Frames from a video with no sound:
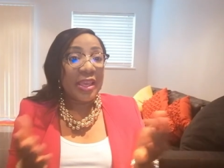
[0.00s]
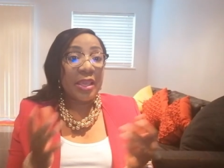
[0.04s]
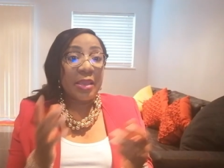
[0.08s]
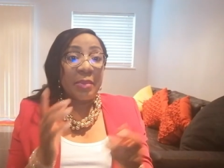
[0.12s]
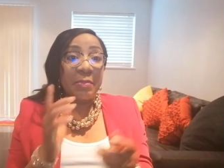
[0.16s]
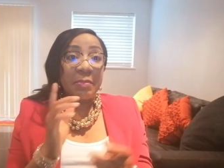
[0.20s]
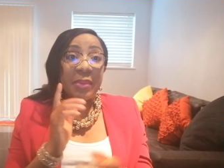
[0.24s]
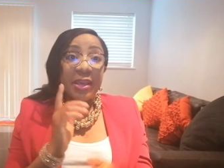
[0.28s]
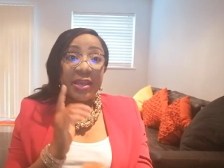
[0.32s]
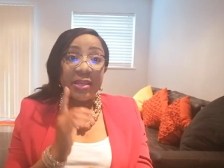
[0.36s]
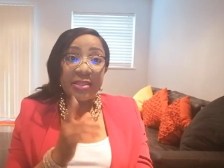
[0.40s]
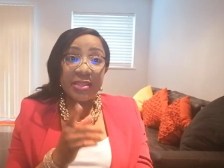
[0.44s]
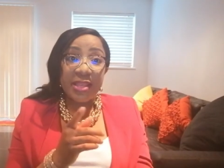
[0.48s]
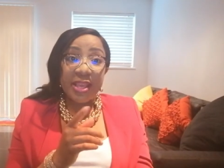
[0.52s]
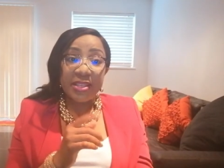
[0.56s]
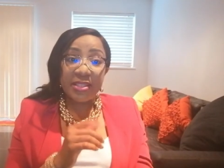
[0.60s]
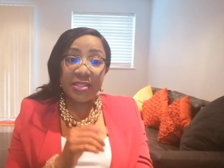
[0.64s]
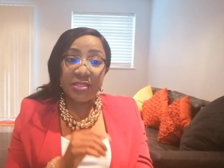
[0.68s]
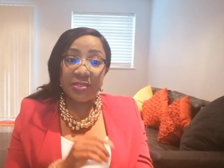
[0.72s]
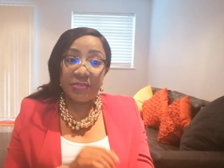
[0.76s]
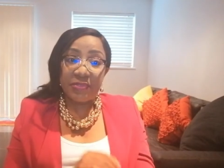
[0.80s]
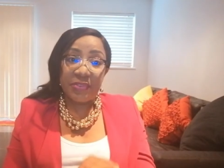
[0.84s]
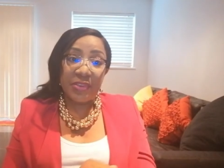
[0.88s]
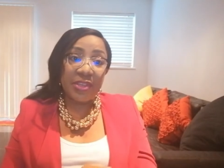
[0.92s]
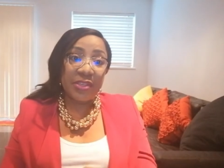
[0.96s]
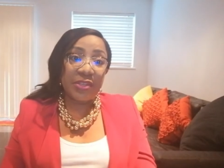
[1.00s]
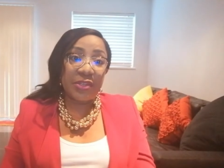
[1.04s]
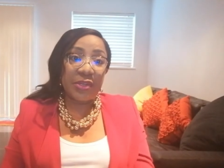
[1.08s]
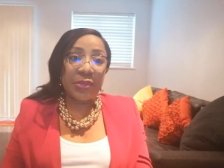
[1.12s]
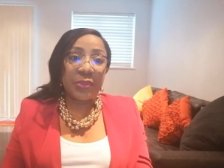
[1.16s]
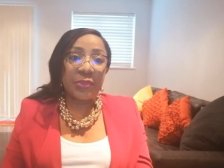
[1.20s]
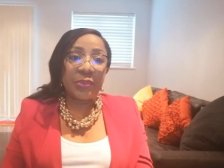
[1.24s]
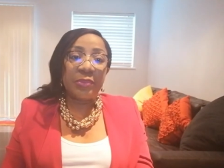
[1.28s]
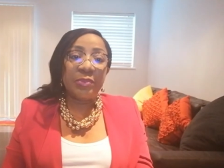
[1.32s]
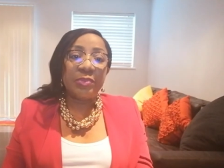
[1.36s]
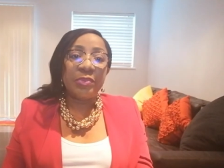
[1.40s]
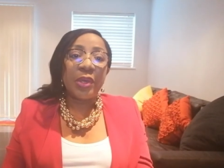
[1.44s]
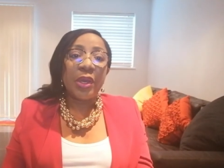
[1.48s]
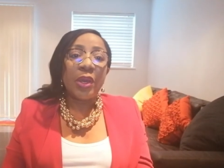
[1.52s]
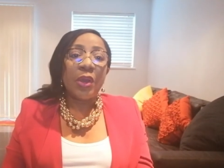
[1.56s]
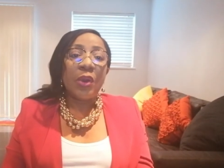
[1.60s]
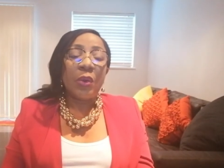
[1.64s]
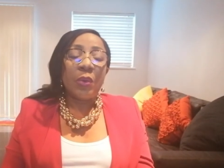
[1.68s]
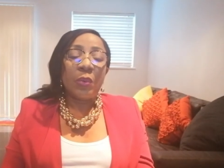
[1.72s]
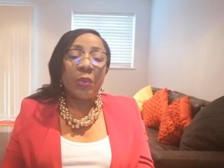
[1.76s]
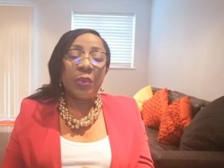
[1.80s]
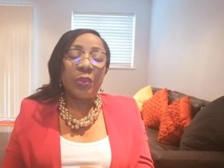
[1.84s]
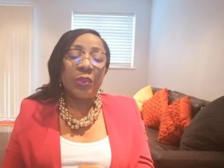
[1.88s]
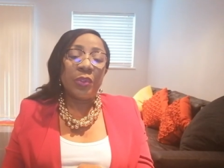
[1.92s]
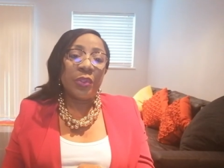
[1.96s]
In my next video,
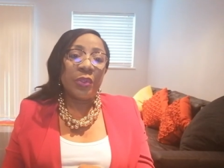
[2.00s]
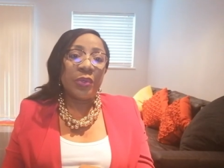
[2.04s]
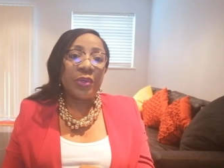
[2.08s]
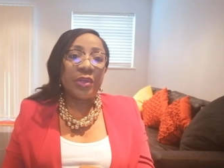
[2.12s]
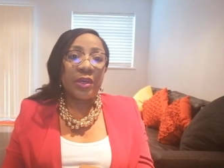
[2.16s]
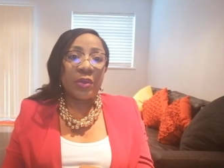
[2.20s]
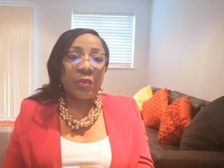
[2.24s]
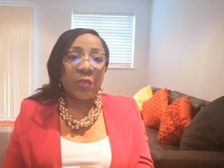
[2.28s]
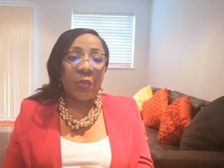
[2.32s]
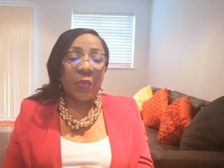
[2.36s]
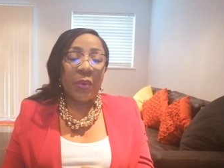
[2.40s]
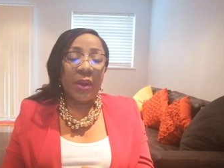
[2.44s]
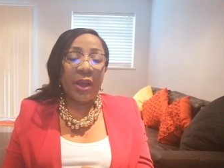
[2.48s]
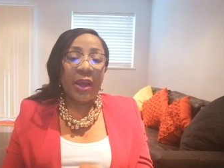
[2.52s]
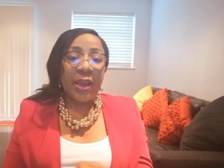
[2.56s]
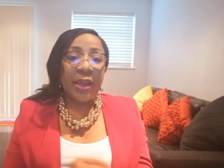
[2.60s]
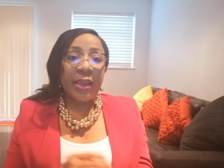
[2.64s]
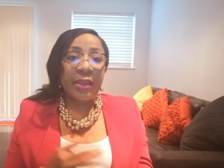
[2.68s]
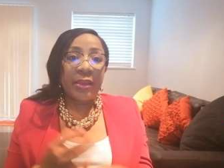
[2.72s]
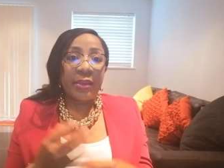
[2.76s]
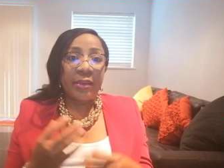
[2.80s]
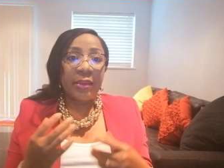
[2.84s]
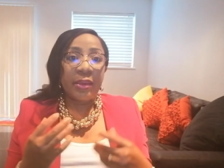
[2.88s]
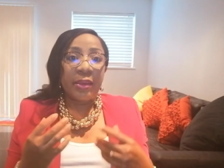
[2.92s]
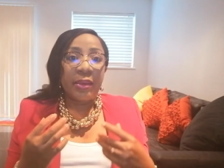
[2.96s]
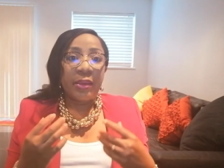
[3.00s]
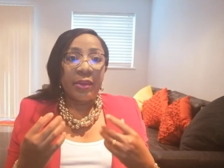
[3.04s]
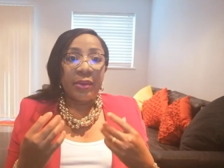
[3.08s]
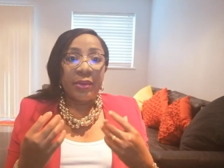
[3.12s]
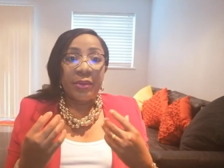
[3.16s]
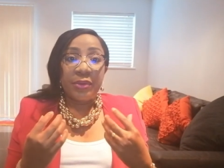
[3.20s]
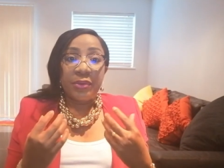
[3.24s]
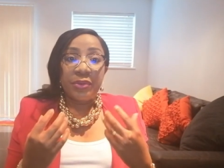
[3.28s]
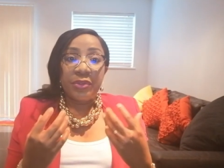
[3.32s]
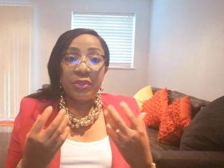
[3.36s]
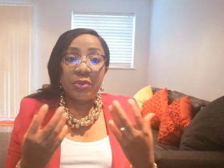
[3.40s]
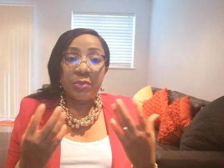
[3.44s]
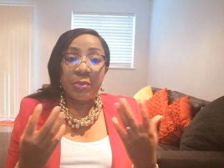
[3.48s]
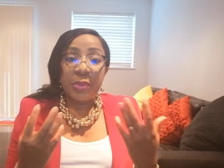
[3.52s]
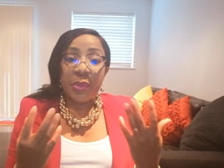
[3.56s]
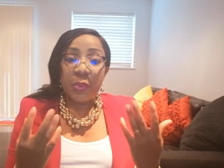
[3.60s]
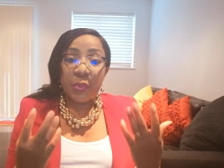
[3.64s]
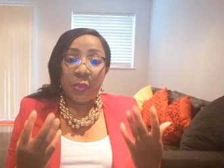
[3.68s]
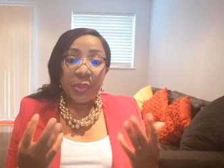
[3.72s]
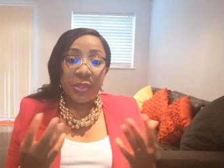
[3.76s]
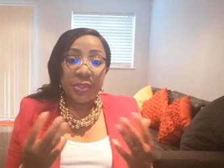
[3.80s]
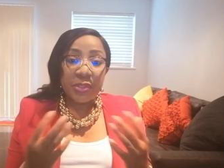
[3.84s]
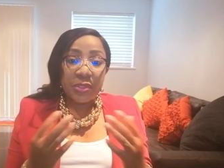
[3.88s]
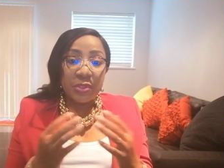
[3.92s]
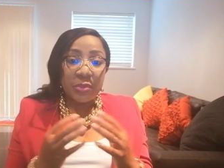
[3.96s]
we'll look at why you may
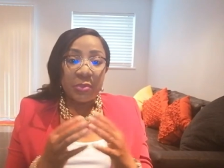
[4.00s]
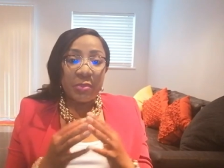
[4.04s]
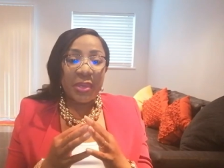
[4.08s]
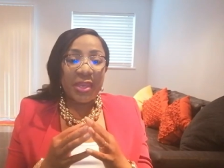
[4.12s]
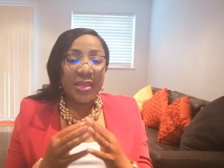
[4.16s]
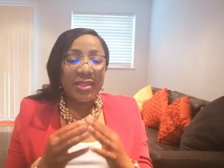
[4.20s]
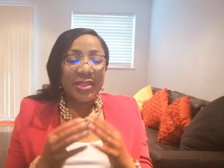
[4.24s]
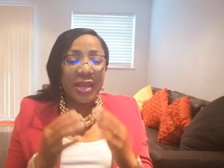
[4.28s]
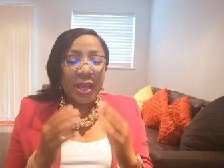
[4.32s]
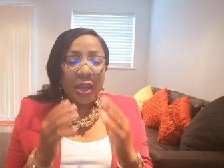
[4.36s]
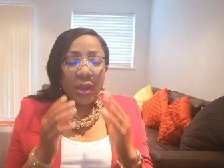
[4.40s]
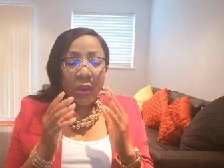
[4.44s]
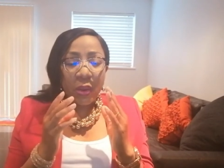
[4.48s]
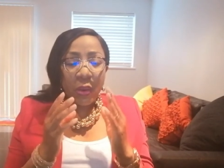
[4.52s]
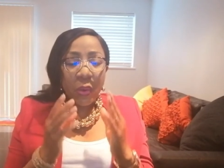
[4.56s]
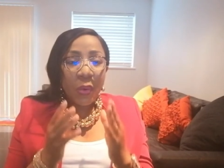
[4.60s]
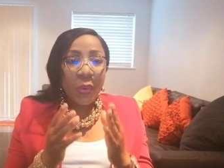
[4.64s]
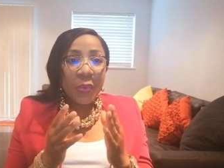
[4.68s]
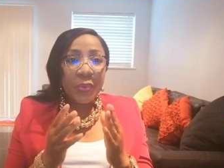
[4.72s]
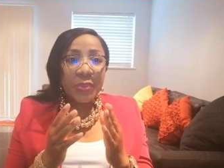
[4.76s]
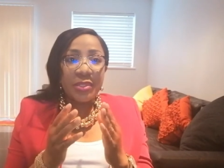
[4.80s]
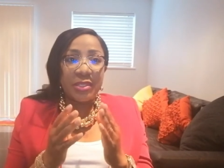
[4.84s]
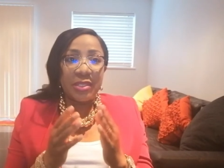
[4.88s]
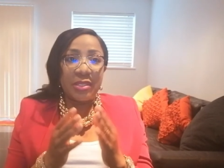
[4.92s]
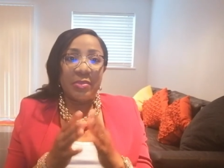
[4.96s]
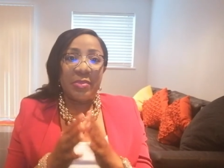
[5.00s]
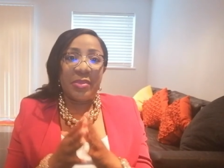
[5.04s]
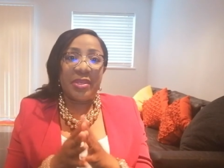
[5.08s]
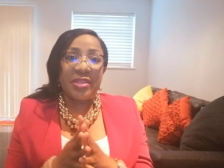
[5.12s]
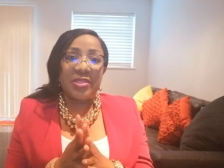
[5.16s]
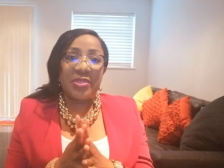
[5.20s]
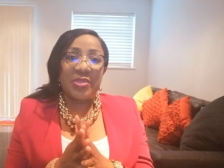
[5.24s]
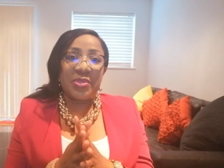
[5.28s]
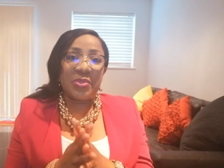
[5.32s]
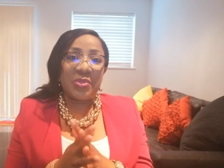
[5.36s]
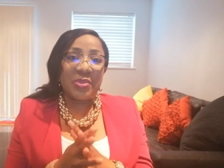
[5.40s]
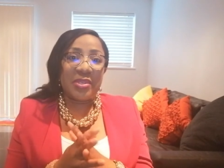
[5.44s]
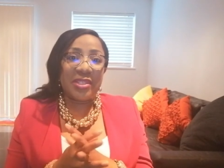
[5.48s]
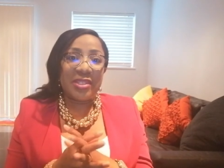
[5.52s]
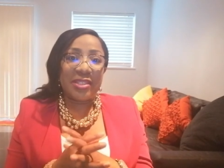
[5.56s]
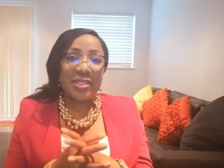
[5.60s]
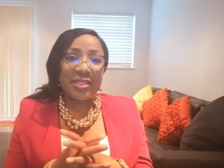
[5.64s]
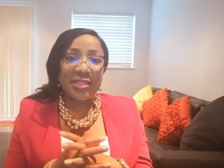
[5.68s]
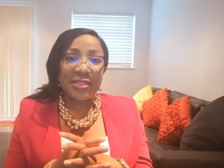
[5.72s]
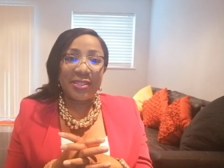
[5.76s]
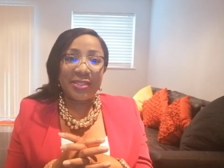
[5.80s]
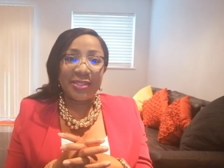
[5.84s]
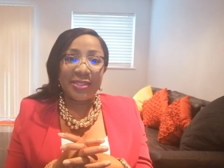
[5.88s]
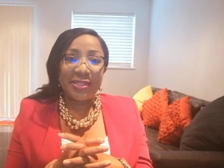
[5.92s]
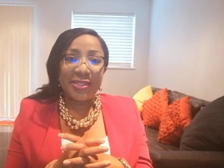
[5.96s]
want to make that ultimate
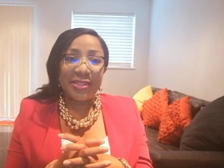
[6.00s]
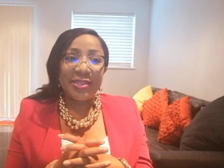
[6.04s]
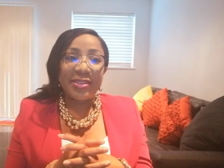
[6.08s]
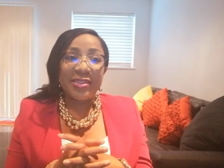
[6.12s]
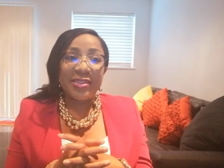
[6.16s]
switch